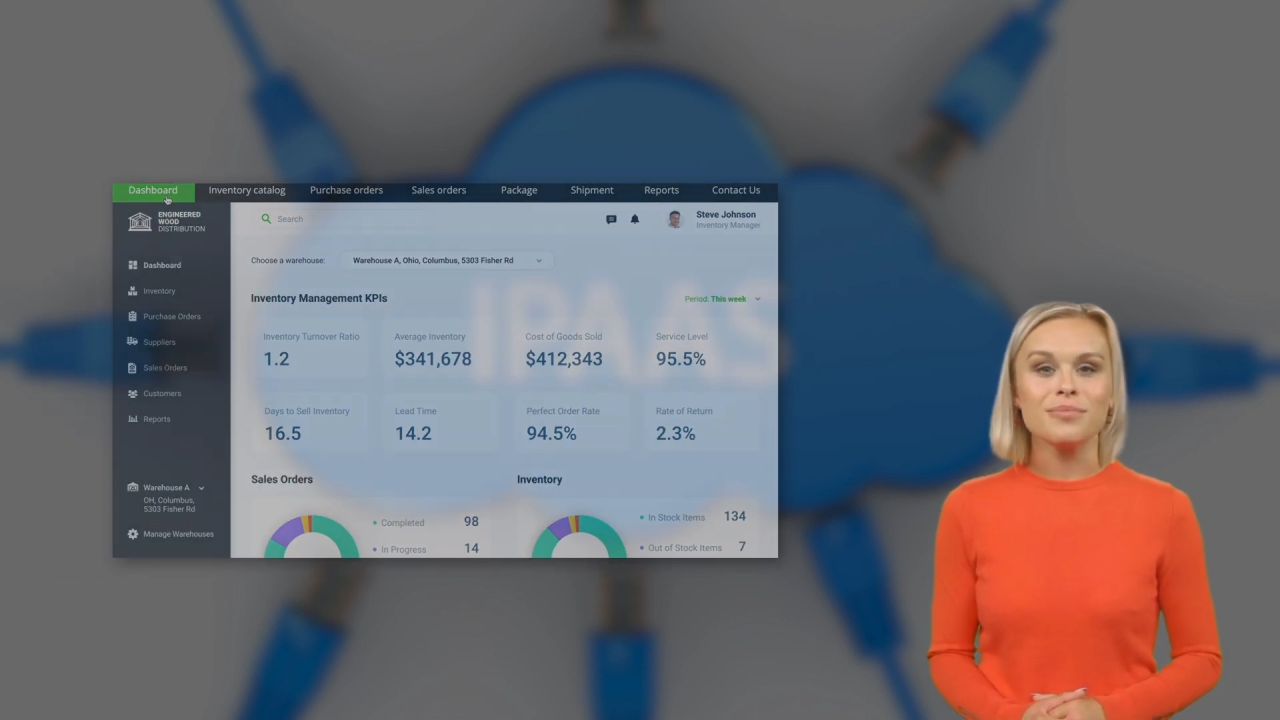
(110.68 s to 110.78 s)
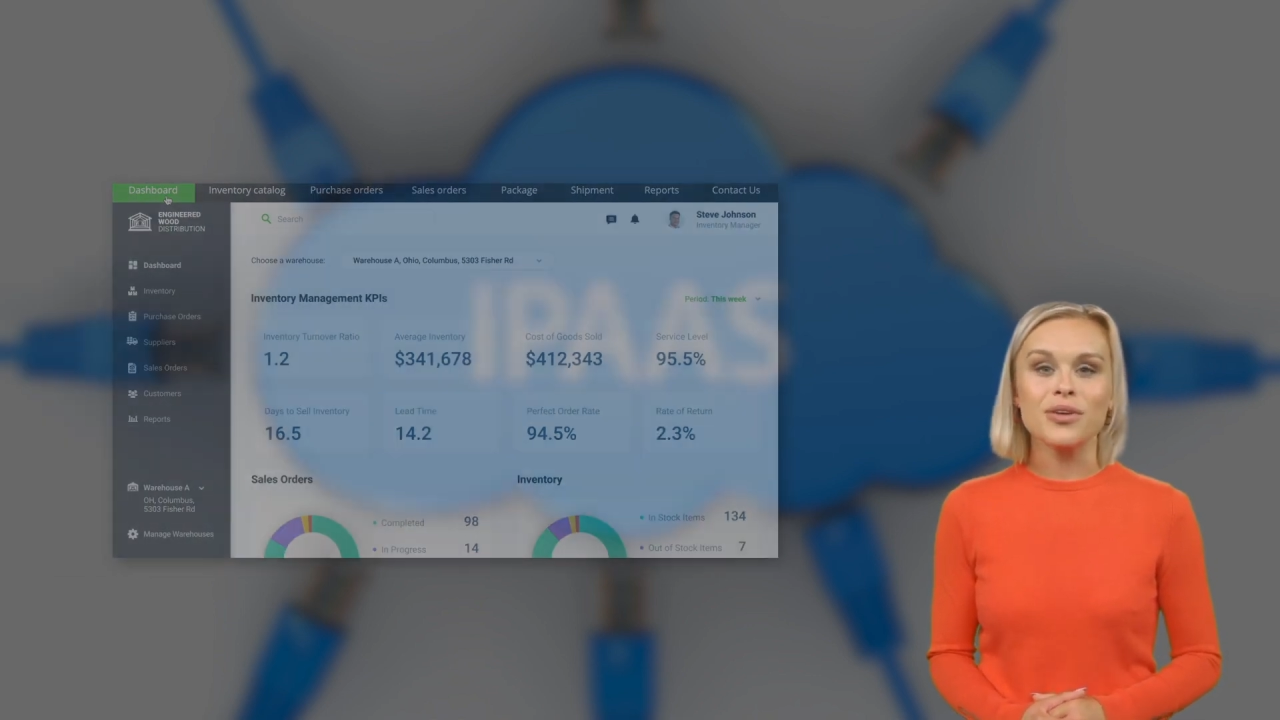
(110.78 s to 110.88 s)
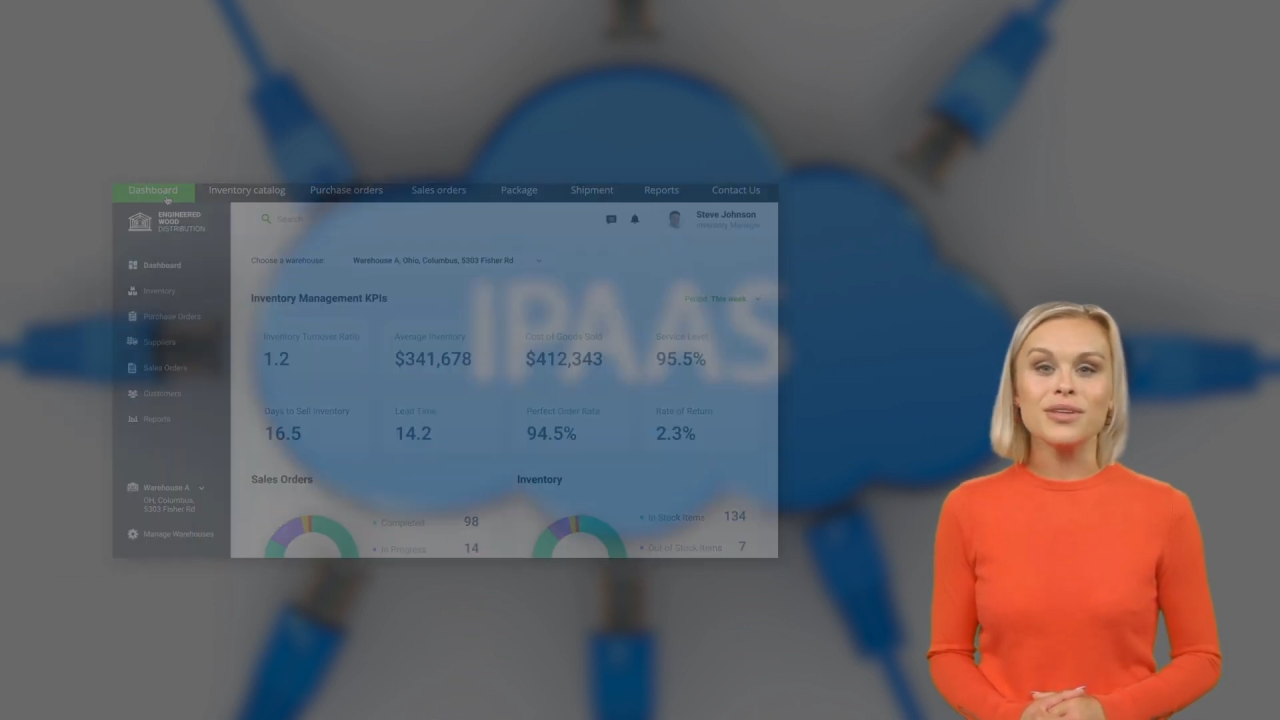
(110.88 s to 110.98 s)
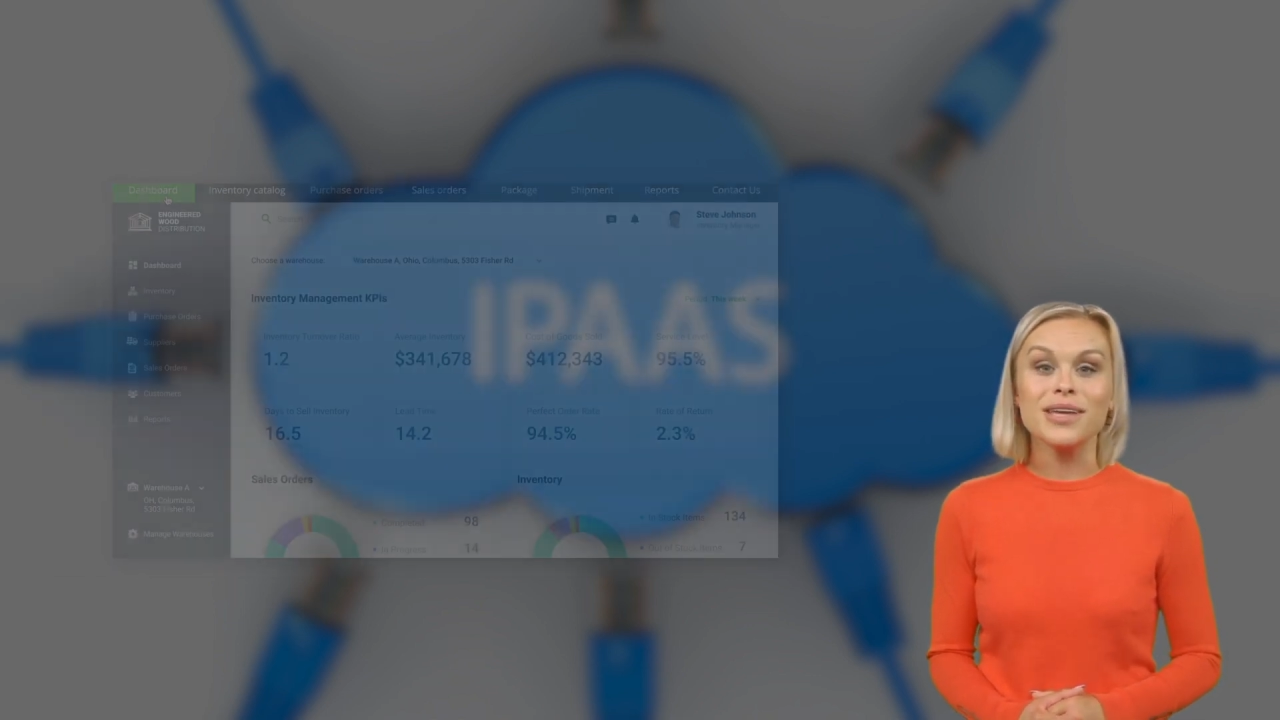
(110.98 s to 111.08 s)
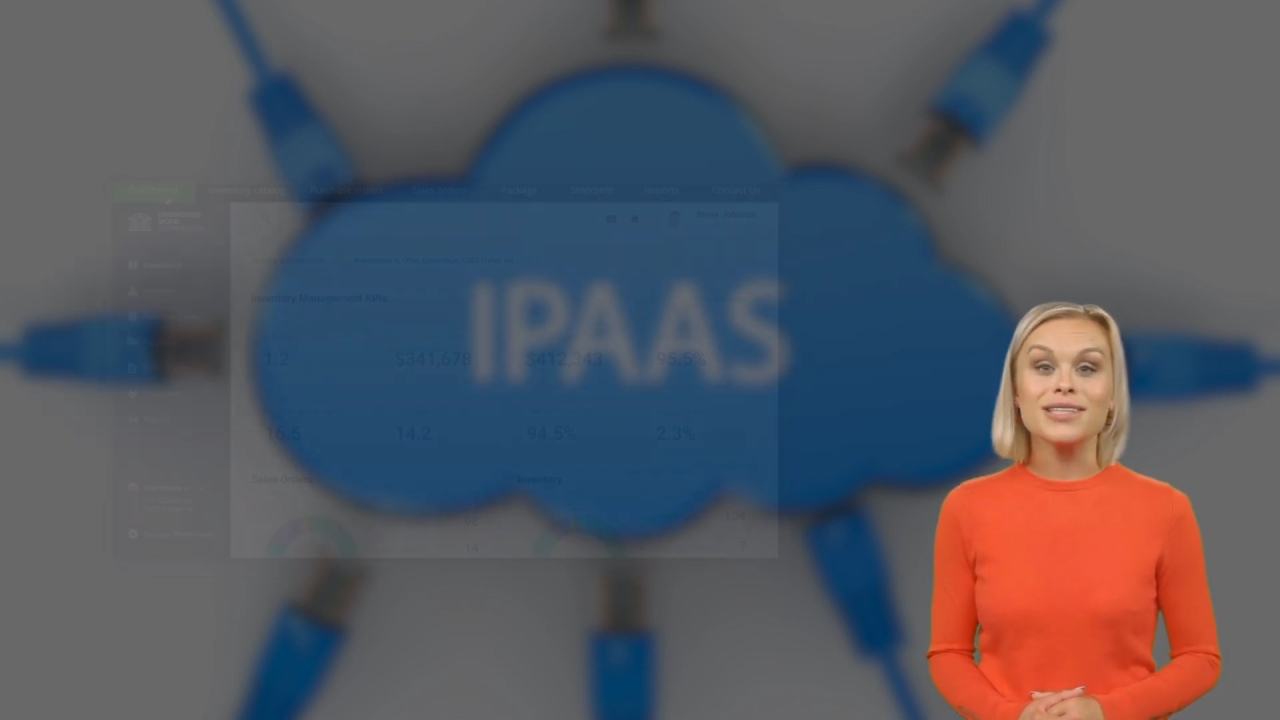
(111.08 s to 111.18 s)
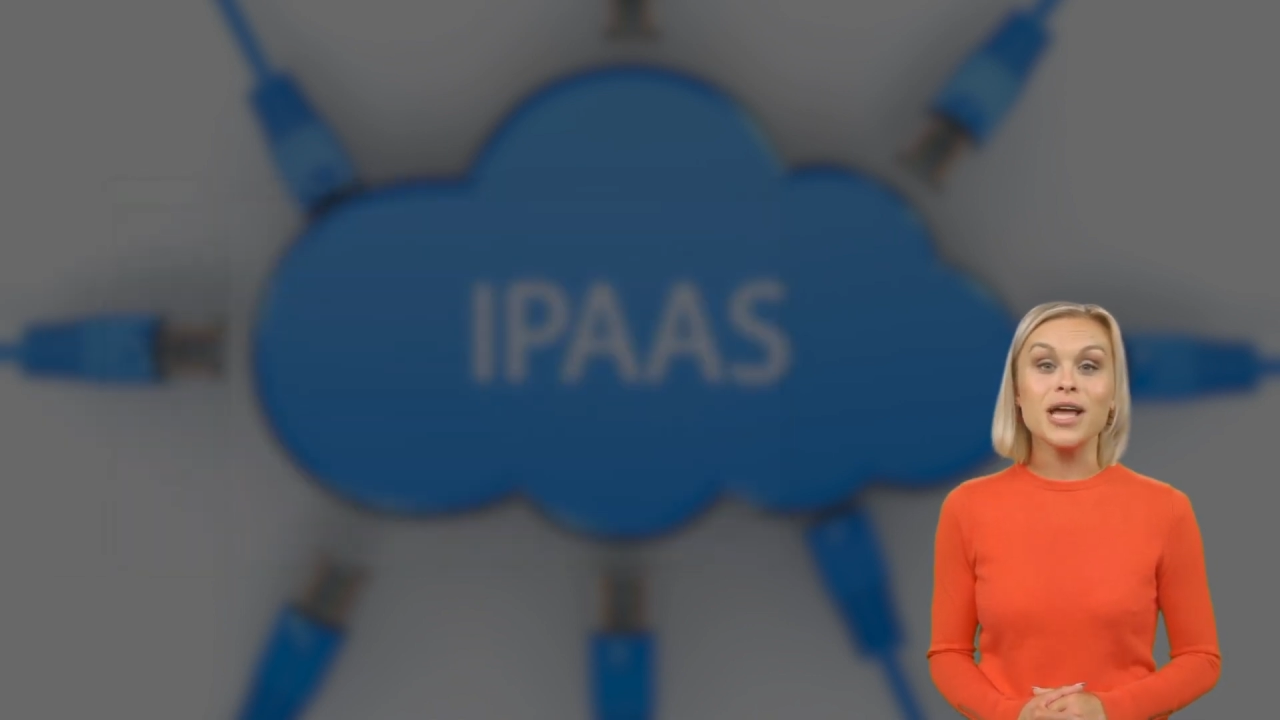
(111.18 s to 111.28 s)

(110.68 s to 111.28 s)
But these